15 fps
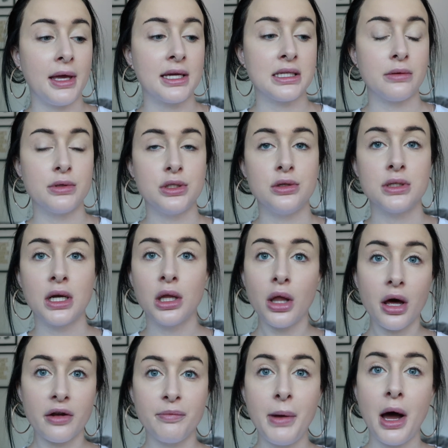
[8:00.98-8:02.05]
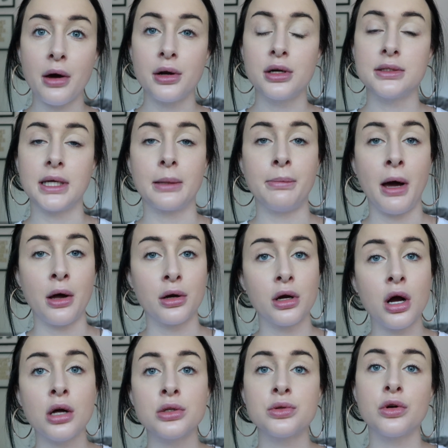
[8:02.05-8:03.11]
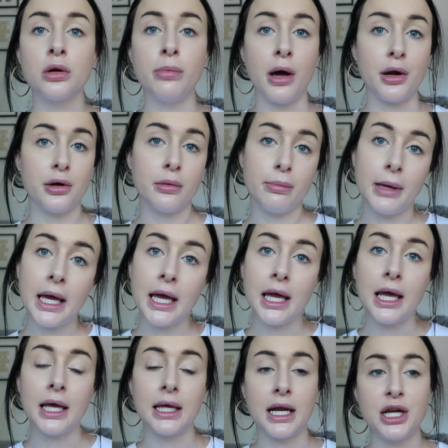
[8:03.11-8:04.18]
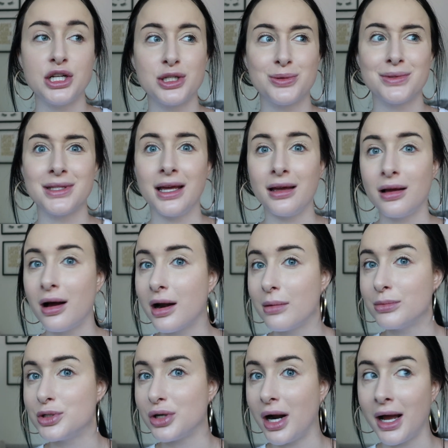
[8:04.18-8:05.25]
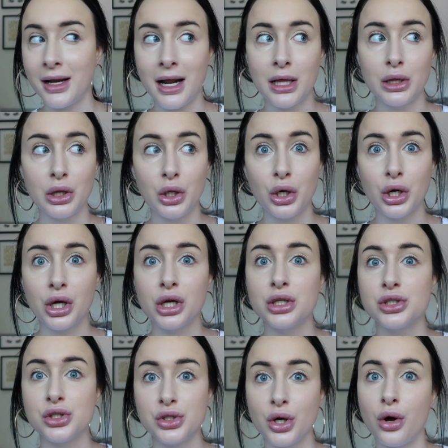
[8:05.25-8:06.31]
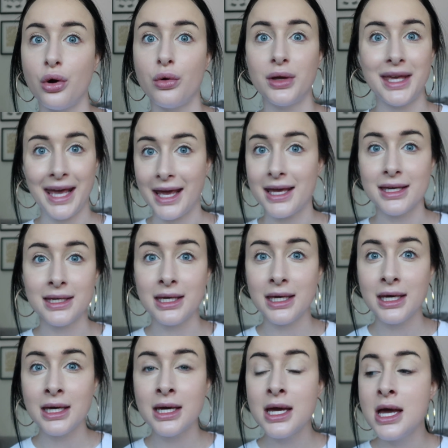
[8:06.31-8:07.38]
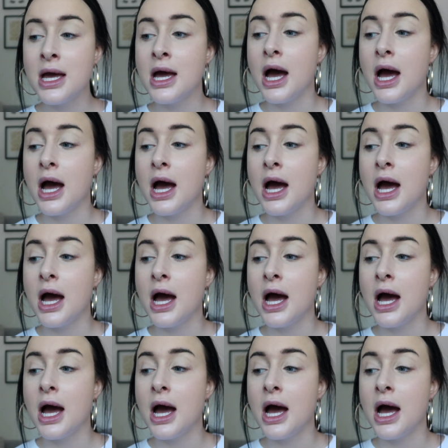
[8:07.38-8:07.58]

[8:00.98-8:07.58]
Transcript: because I was using a lot of powders like powder contour, powder to bake, and I just was like, God, I'm dry and I look so cakey,